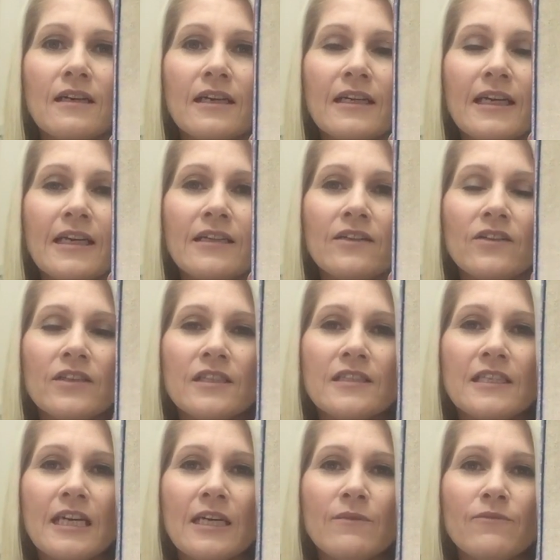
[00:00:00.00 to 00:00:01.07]
Again on the
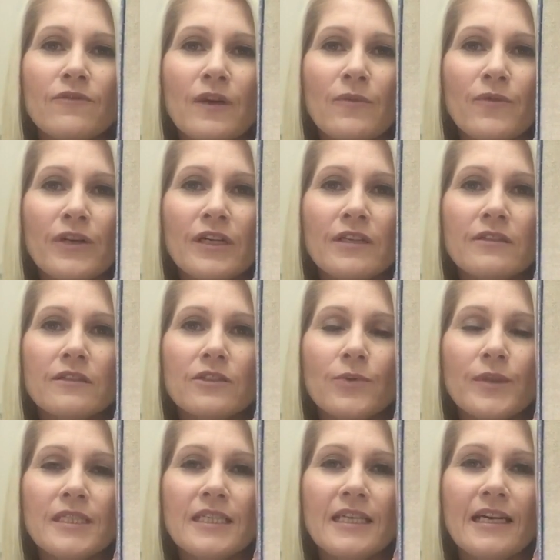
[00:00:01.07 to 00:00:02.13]
same fabric,
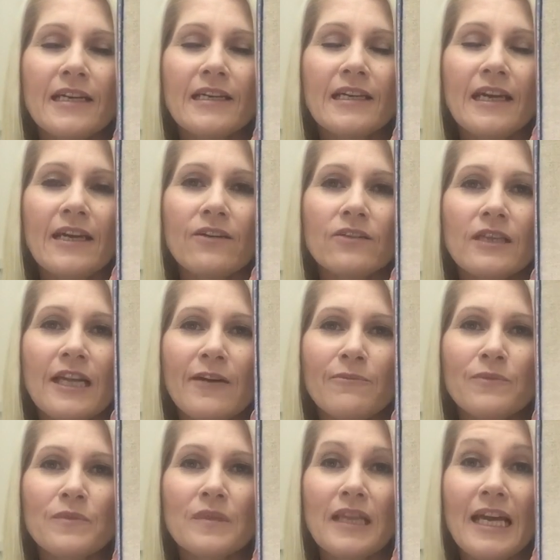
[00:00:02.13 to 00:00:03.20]
28 count
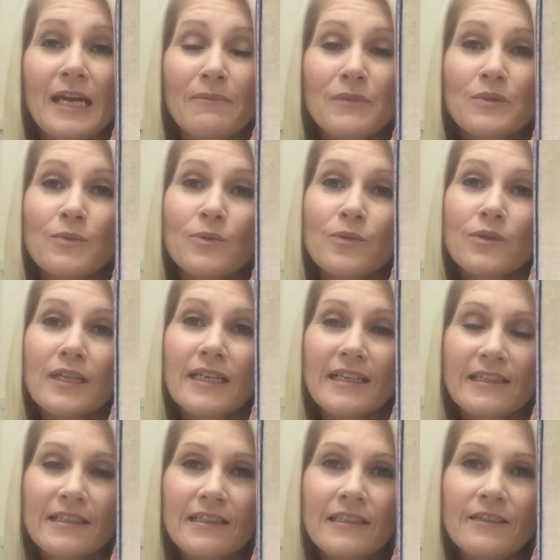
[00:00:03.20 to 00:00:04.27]
lambswool
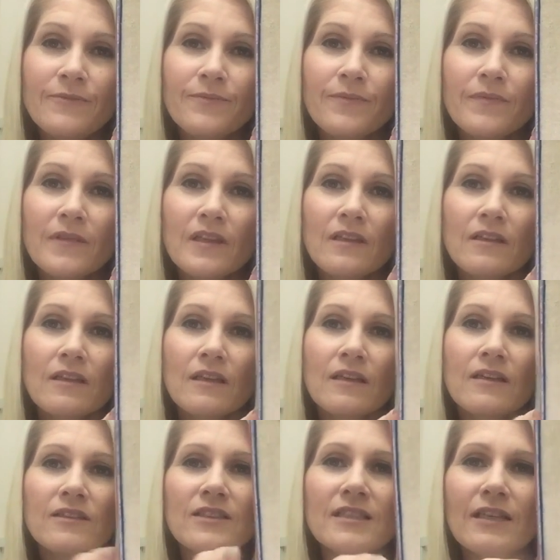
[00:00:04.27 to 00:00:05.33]
linen.
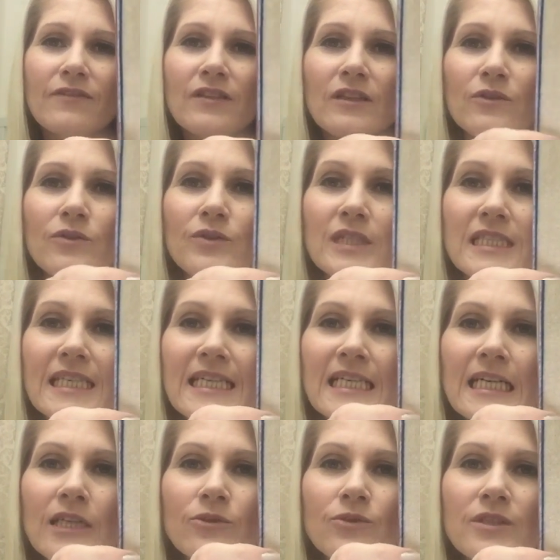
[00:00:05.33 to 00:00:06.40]
Just love the little
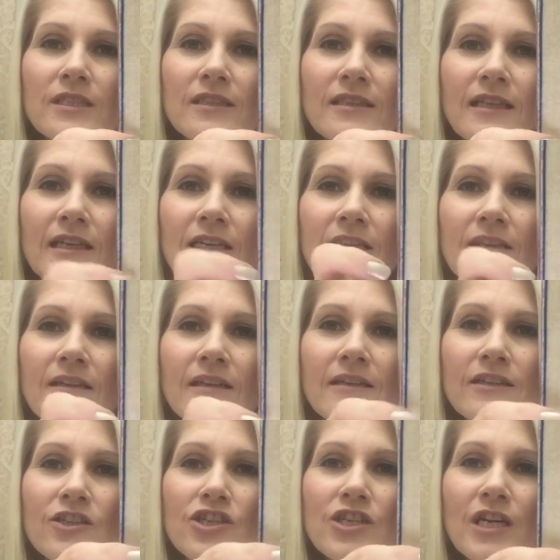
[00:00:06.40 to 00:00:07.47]
seagulls in there
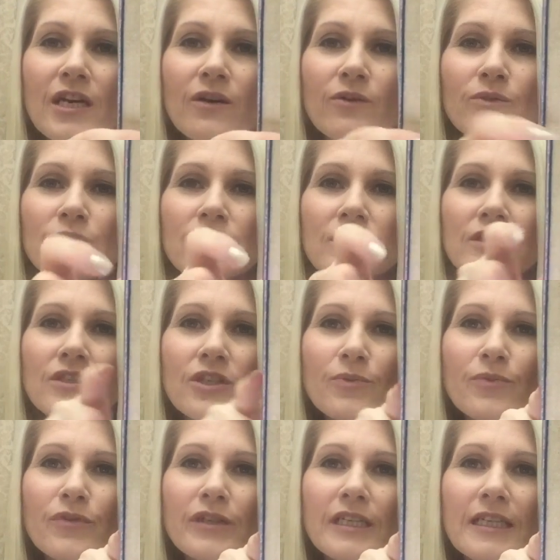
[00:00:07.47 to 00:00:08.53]
and the shells, they're
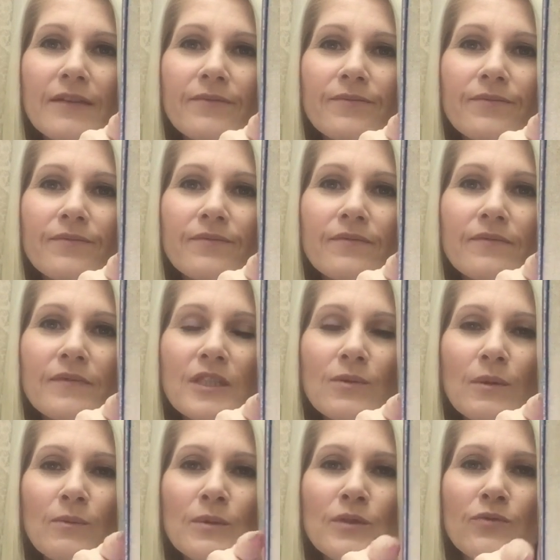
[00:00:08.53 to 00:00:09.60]
so pretty. This
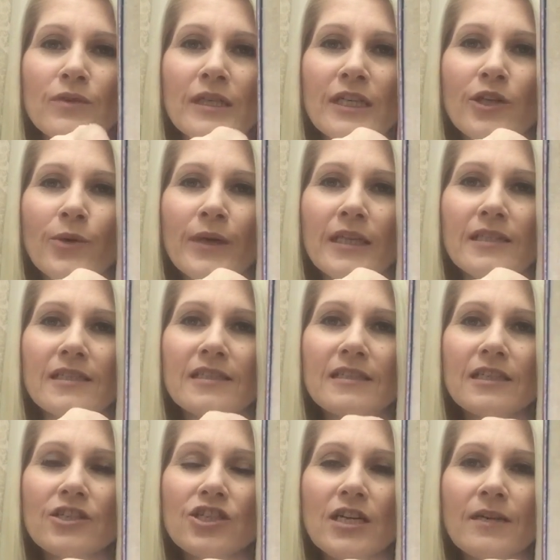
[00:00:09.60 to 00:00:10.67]
one was really quick to
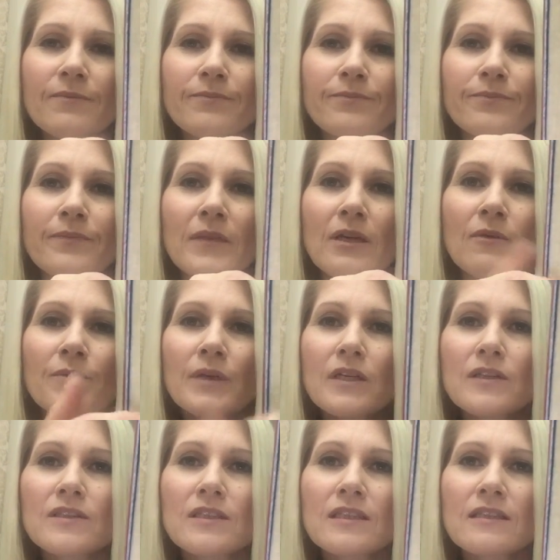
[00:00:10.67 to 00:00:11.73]
stitch up
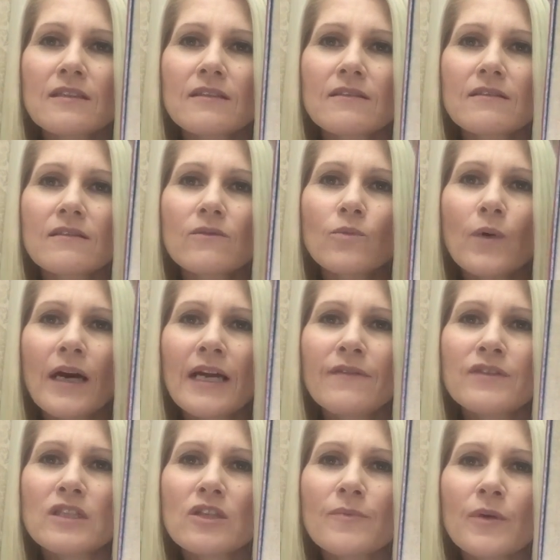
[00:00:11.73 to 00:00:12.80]
because the
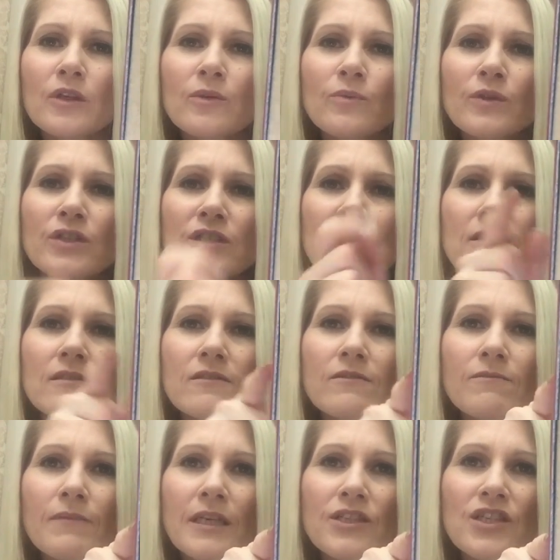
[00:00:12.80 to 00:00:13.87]
waves at the bottom were just
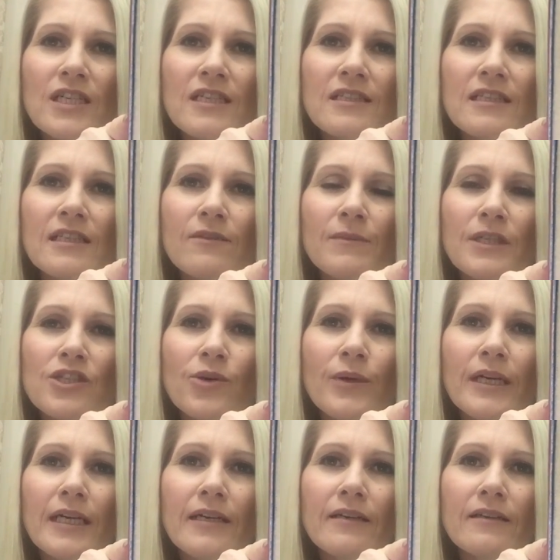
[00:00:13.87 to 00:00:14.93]
much easier, much
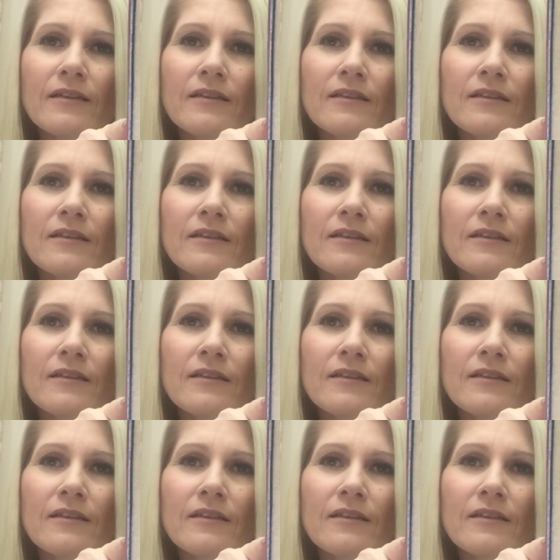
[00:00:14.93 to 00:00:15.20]
quicker,